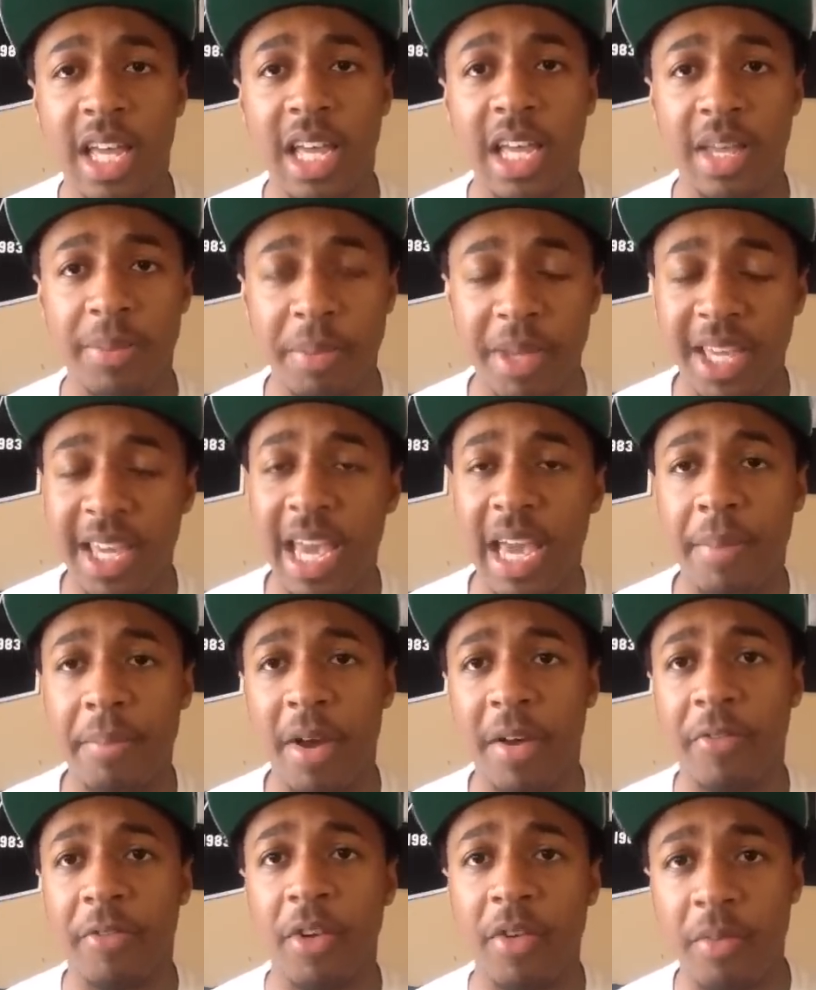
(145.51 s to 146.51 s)
He became
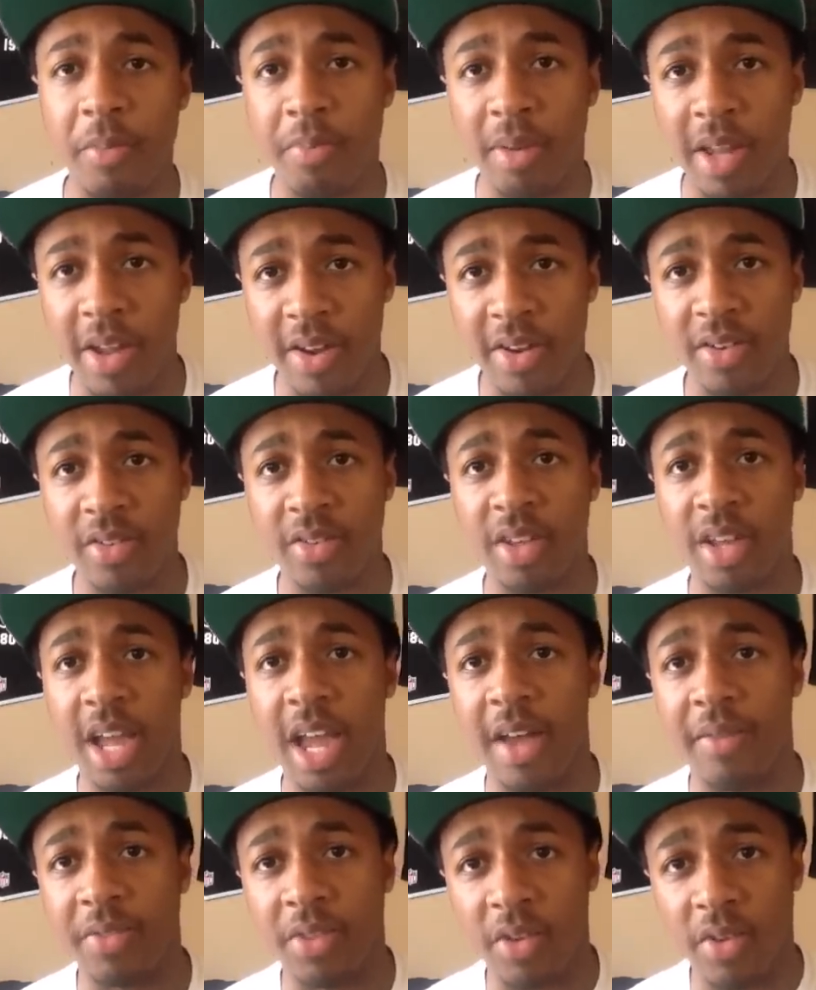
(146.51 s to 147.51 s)
my favorite player
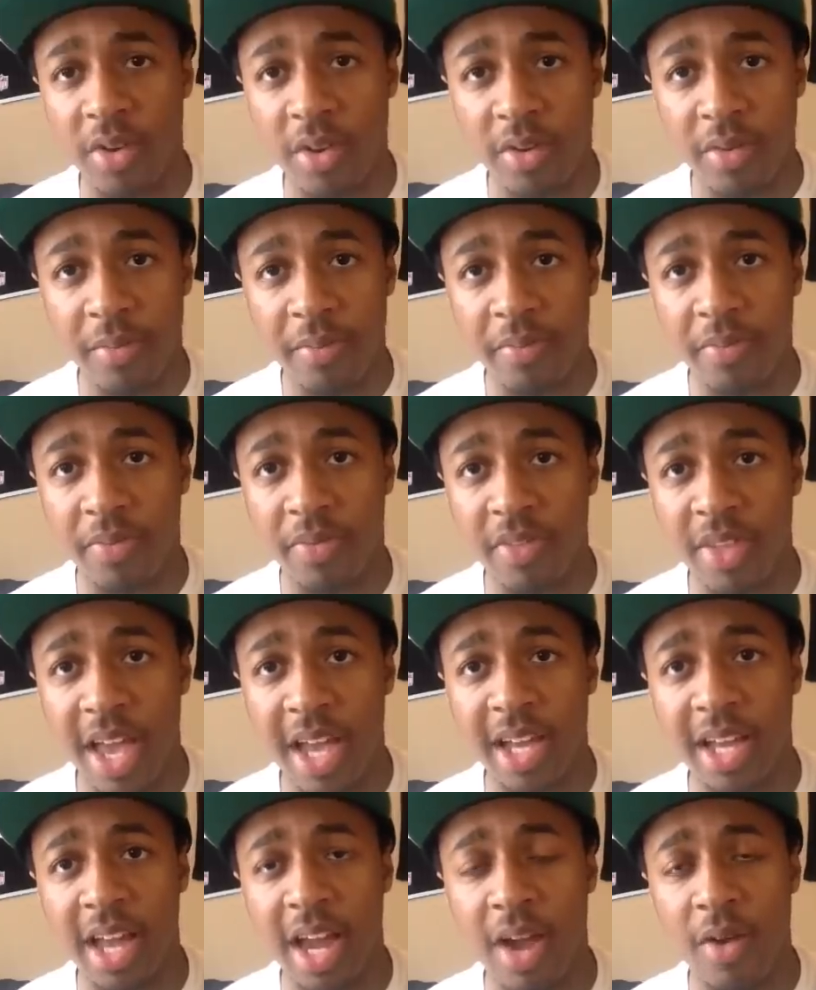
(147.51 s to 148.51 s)
after
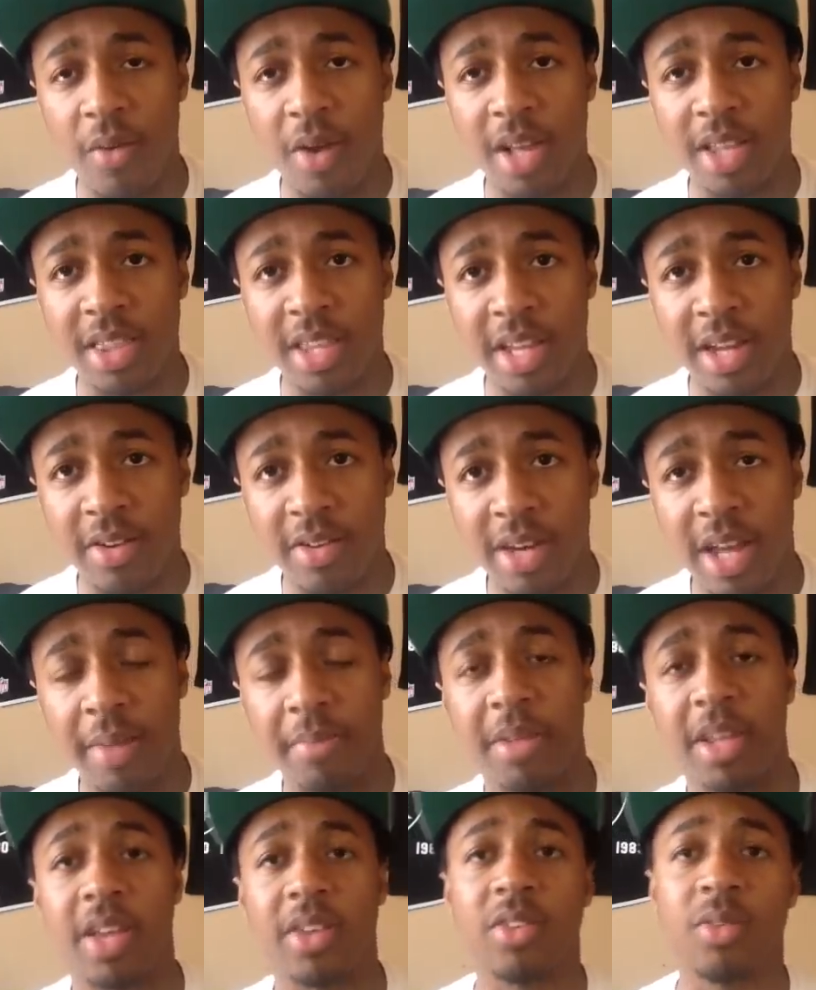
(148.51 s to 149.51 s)
that guy right there,
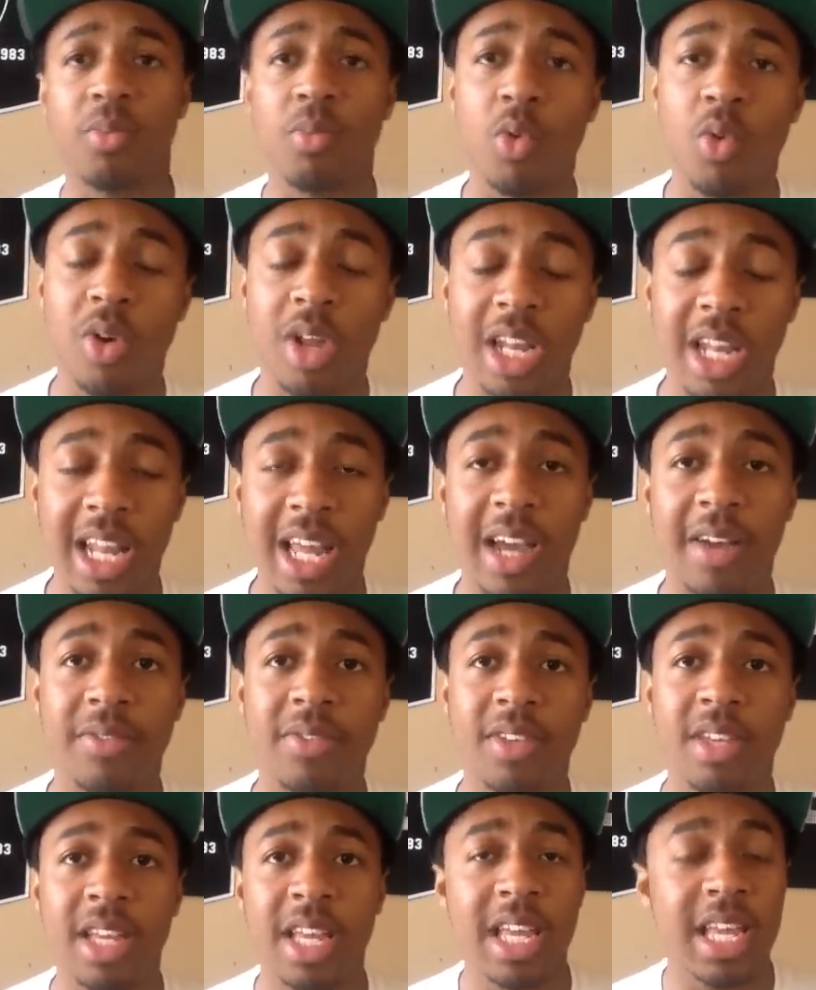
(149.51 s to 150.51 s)
Nnamdi Asomugha,
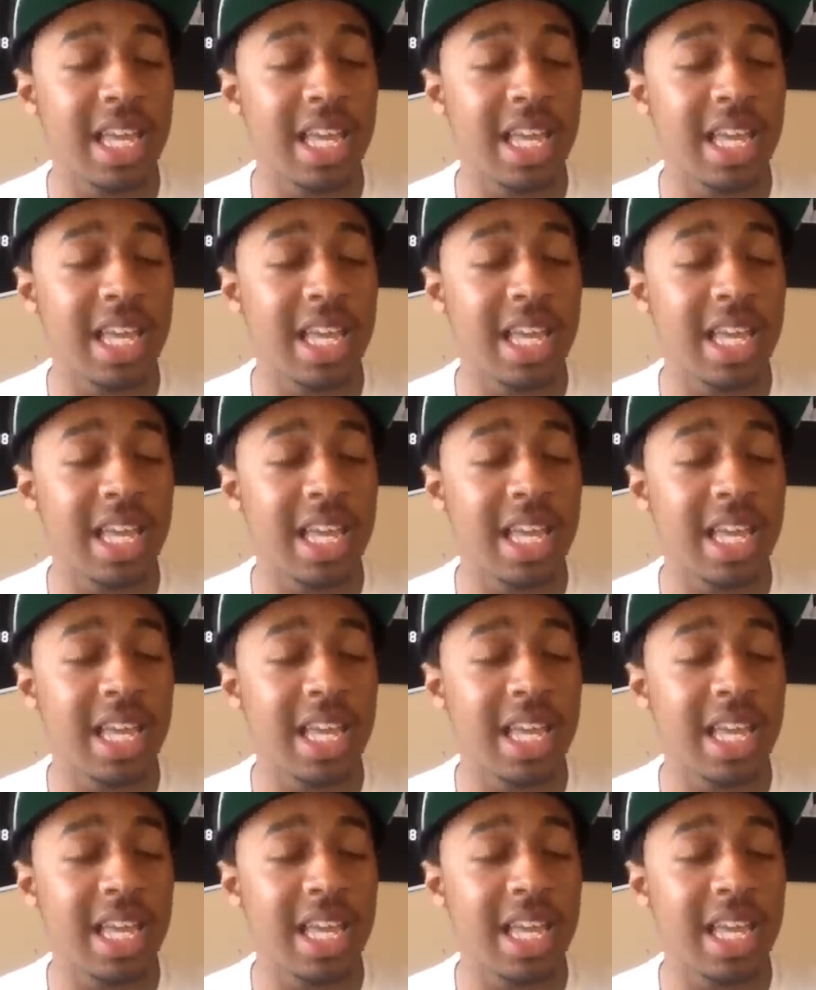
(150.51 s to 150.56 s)
left.